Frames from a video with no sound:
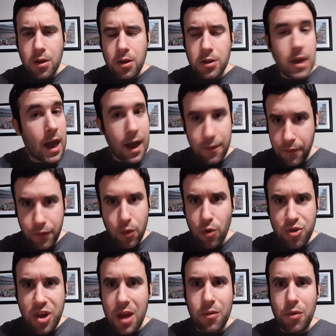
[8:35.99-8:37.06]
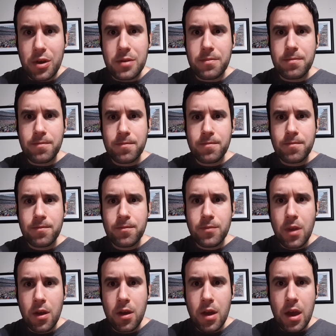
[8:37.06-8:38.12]
You have, of course, Henry.
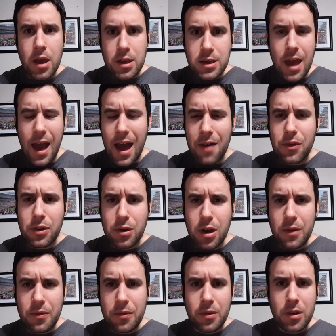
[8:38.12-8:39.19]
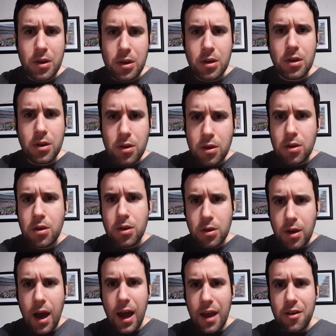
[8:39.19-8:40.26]
You have enough
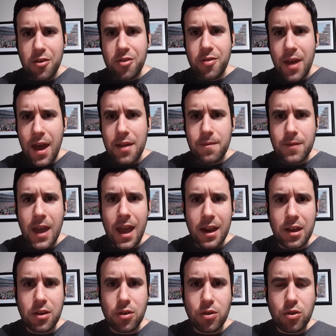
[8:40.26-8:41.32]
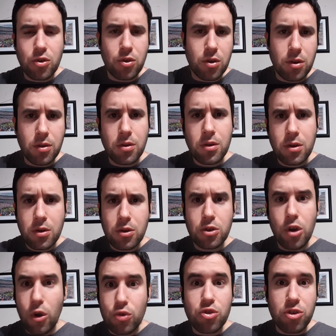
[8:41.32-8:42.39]
guys that Tannehill could
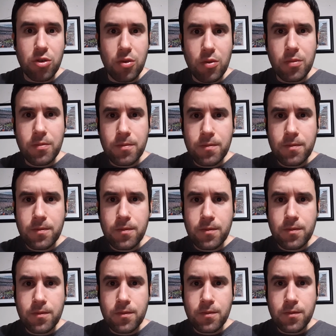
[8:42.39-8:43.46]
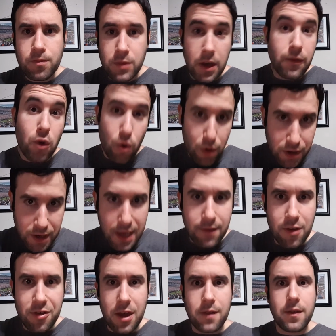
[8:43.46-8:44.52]
go to. You have Corey
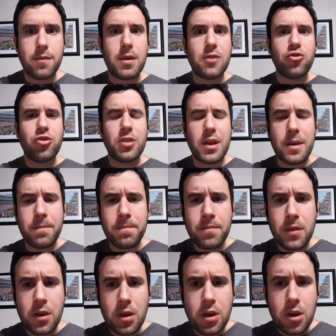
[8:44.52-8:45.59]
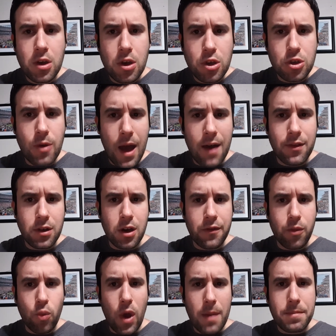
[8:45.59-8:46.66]
Davis, I didn't even mention him. You have
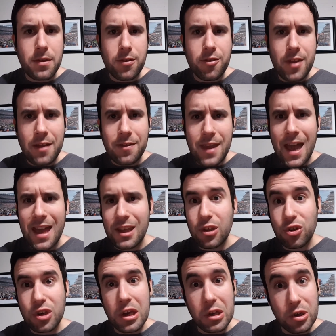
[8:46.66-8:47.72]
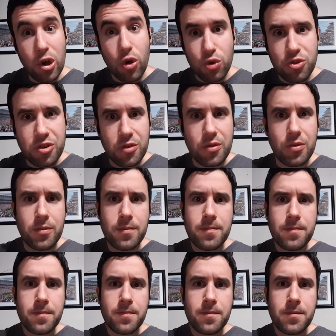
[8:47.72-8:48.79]
enough weapons that Tannehill can go to
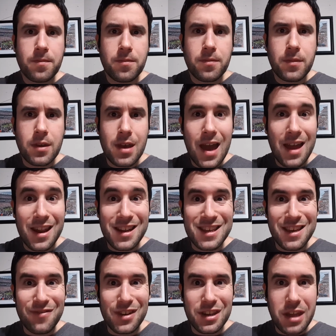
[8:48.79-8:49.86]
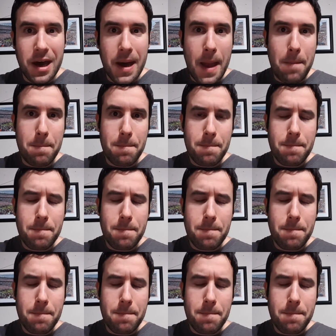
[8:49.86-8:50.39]
at any given time.